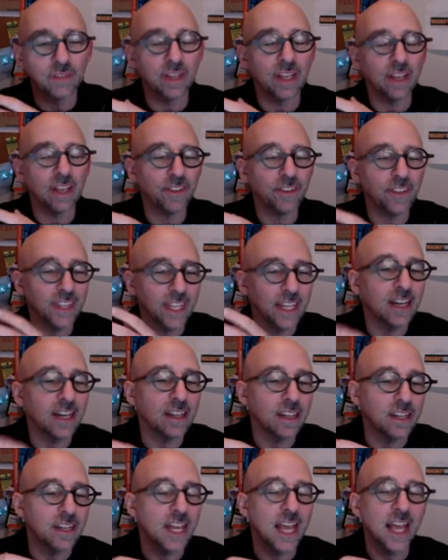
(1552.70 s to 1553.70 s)
if at the end
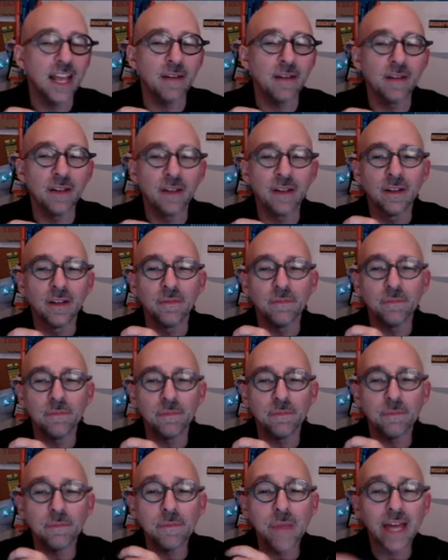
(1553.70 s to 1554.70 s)
of the day
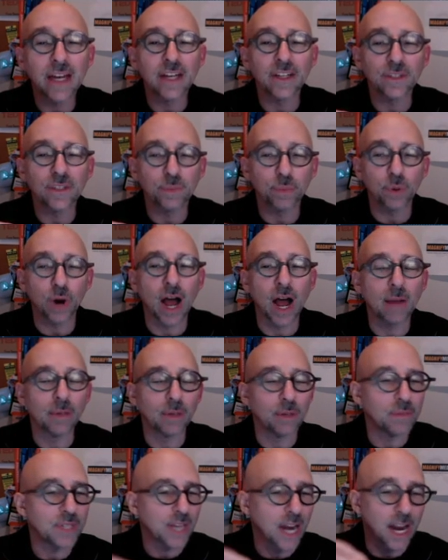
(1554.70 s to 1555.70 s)
Meta's
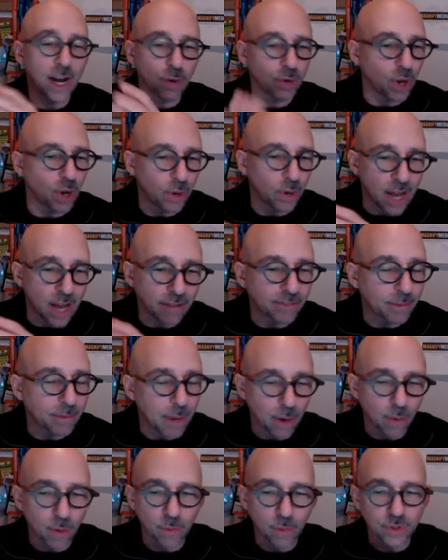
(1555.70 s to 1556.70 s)
problems, and I don't know enough
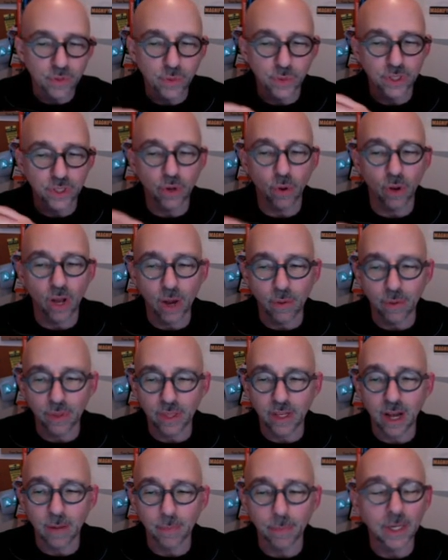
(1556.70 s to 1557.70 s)
about what's going on with
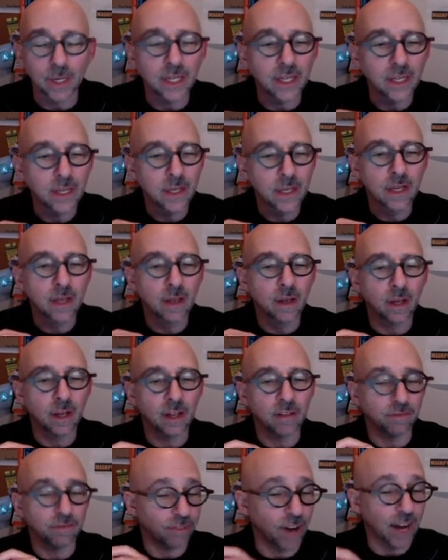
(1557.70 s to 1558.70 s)
the company,
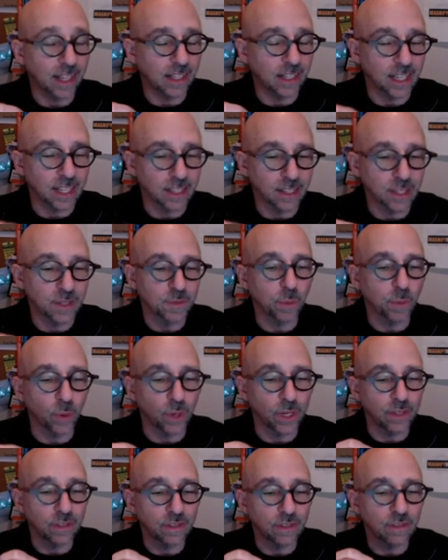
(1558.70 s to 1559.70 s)
frankly, at this
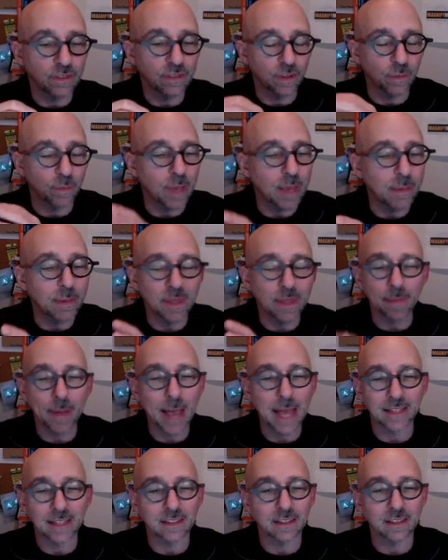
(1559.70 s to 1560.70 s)
point. So maybe the
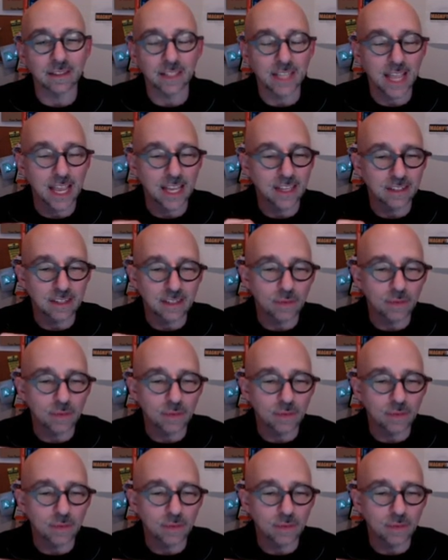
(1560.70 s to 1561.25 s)
patent case